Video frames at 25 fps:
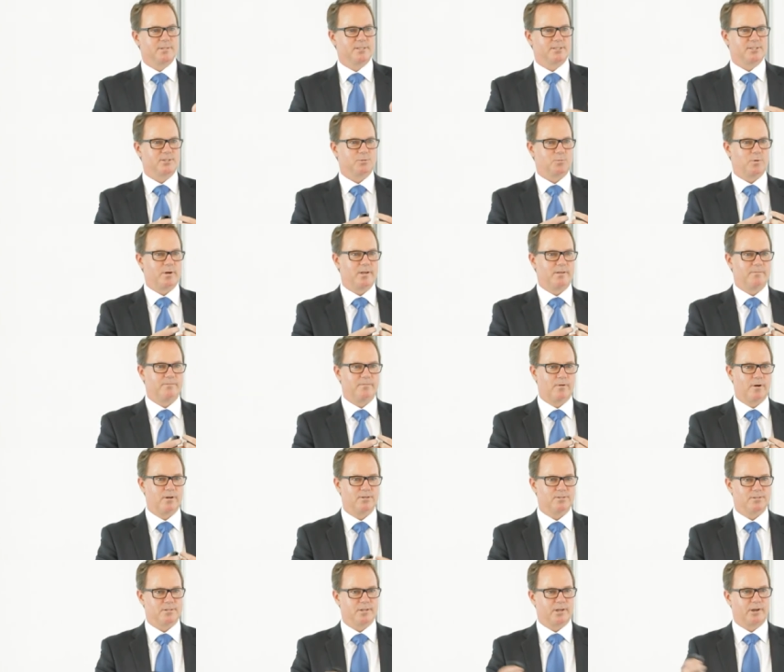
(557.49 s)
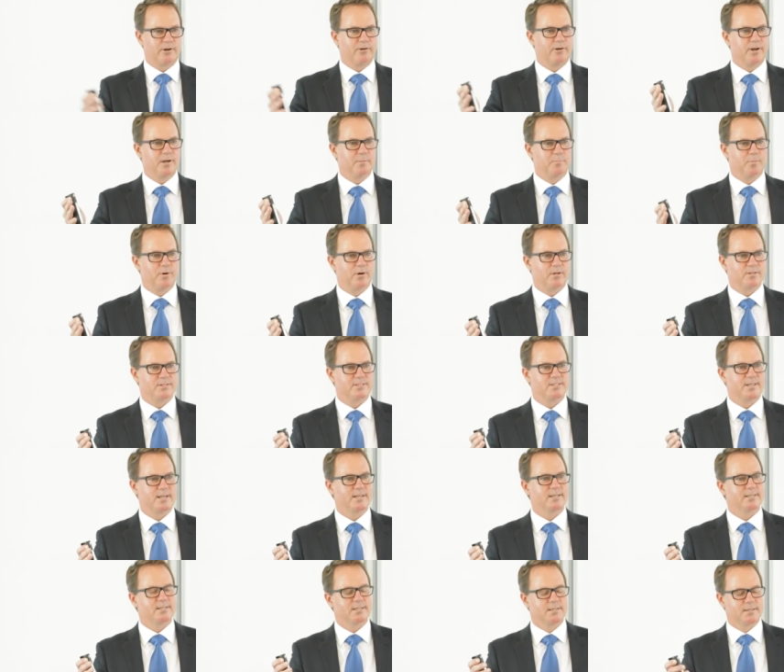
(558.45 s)
This is where he follows the career path
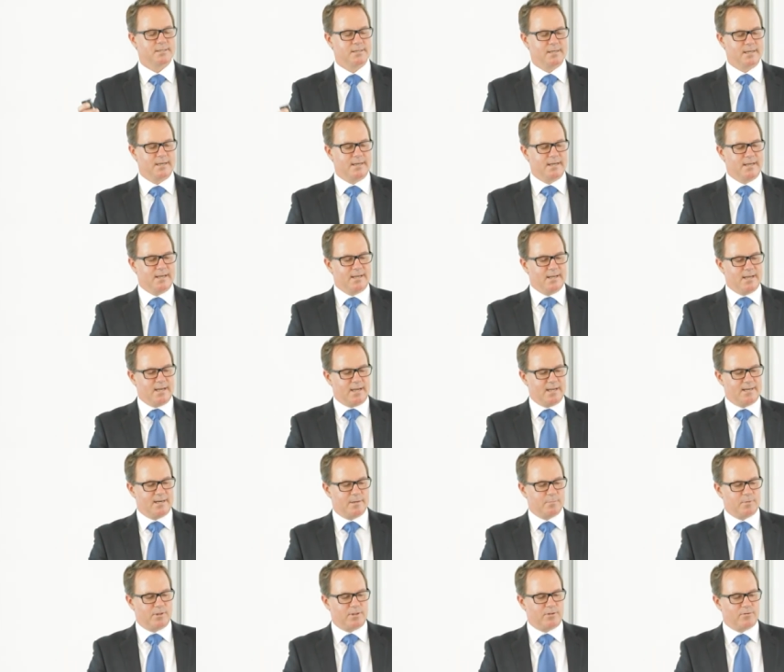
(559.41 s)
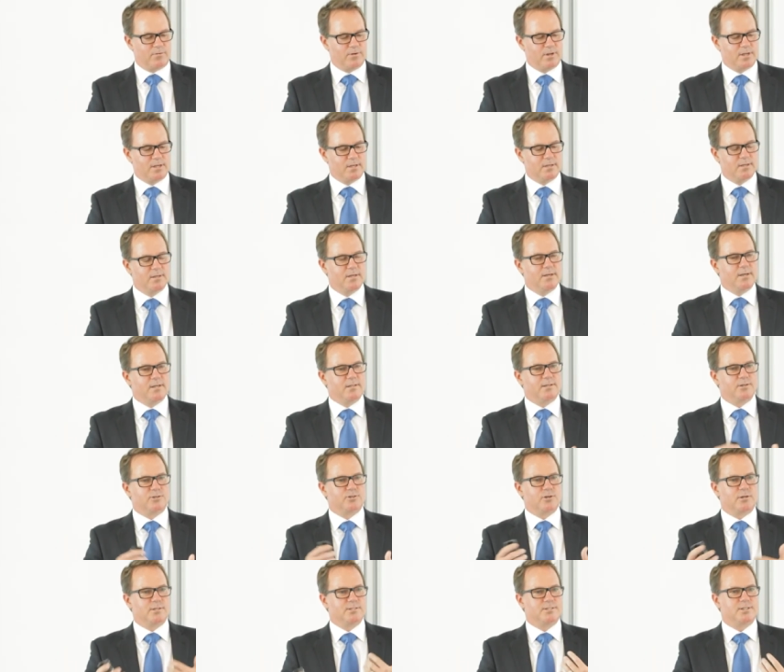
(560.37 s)
set. And number three, the
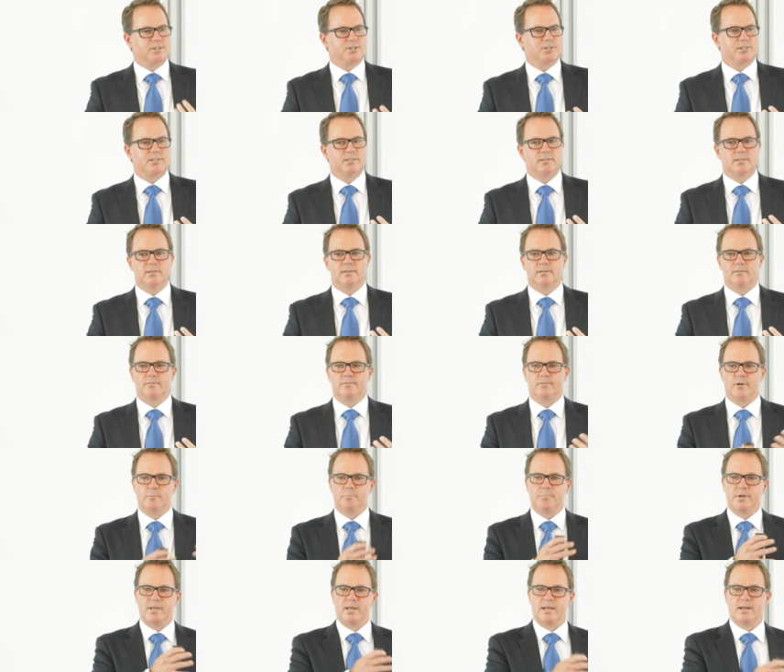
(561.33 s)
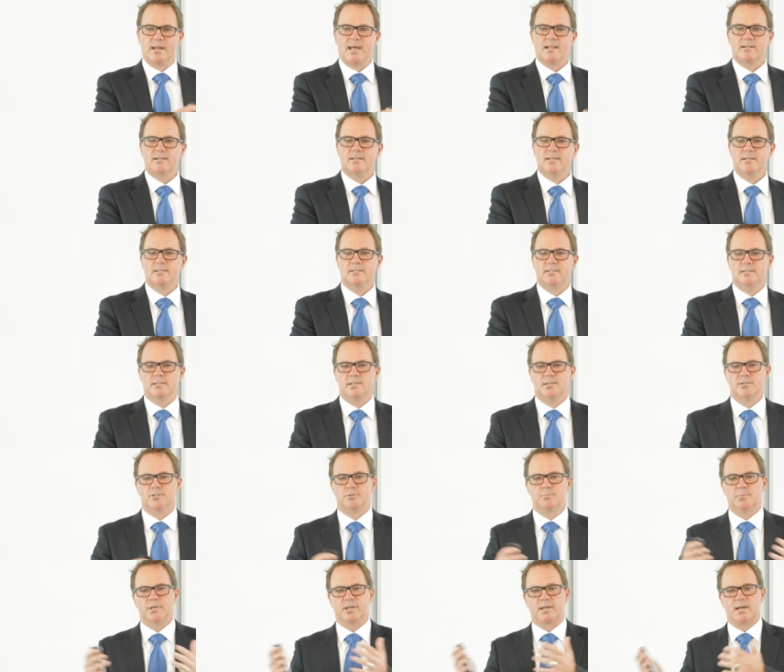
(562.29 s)
transition from being an athlete
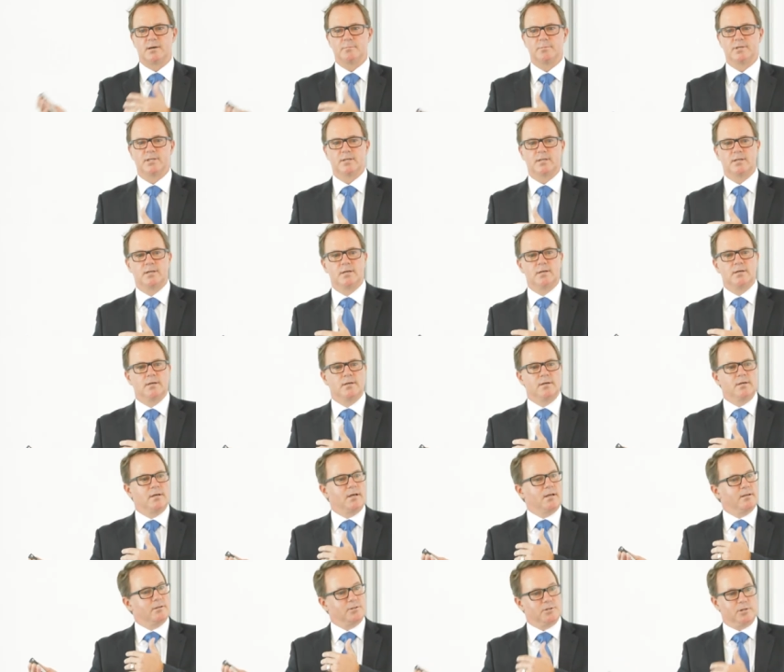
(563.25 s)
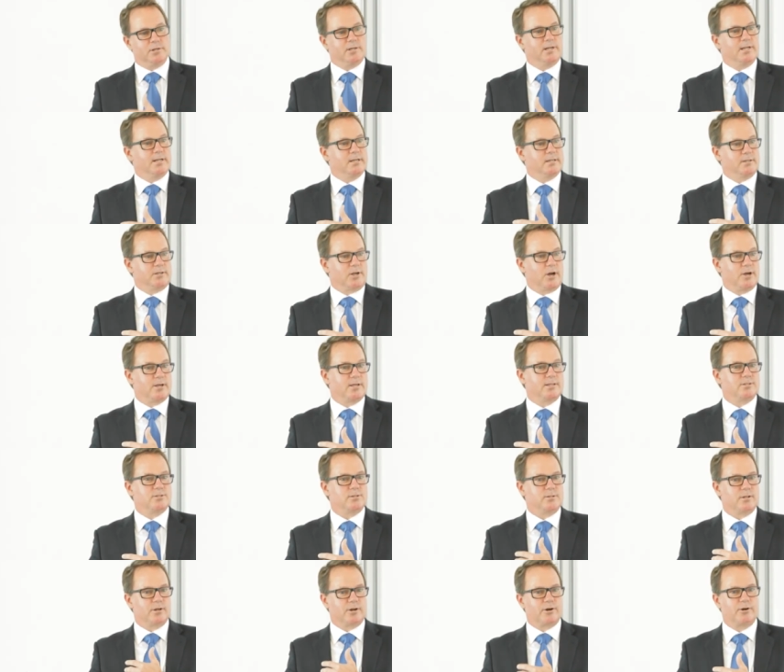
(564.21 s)
into becoming, uh, going
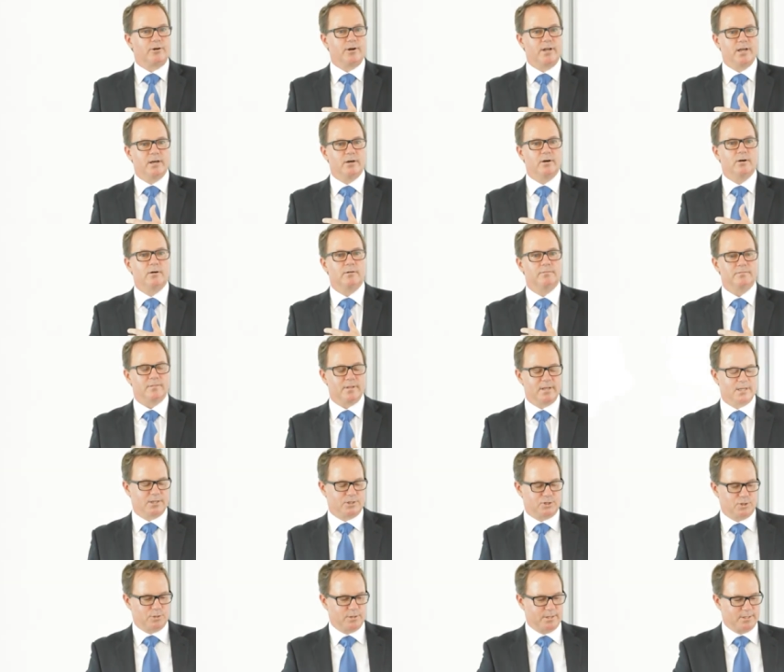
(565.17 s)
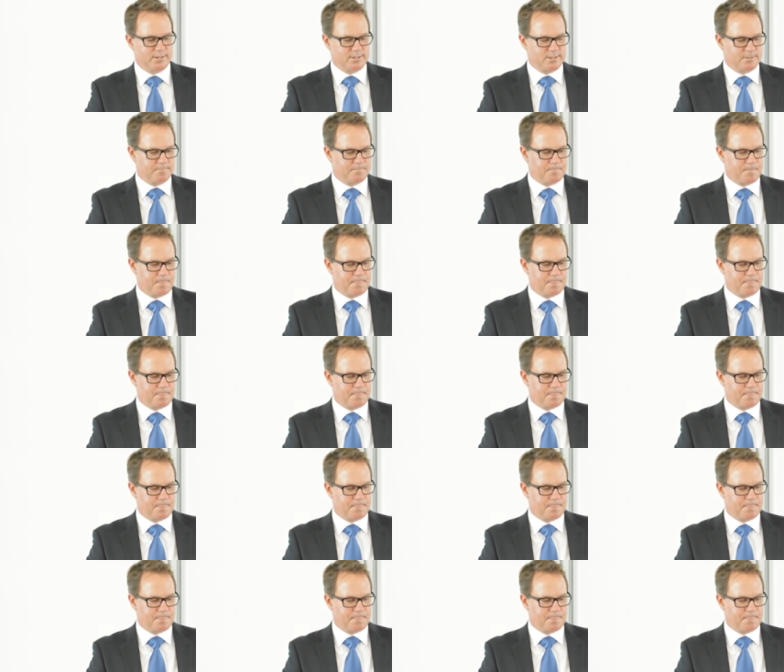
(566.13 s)
into the career of their choice.